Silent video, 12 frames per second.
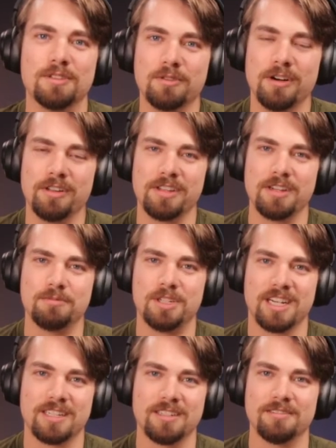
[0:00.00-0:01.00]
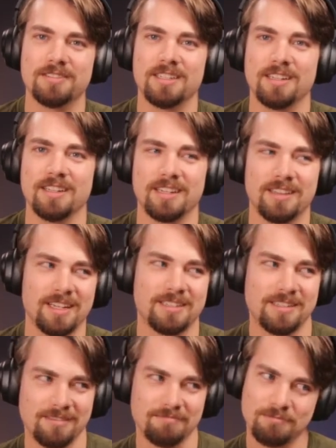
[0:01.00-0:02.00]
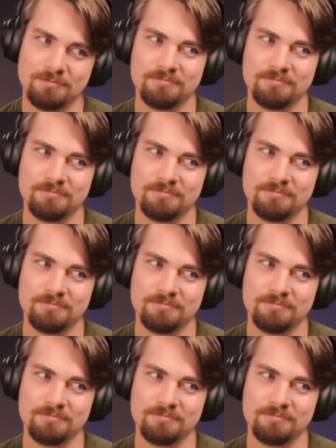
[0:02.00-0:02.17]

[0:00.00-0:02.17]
do all the objectives, and like that's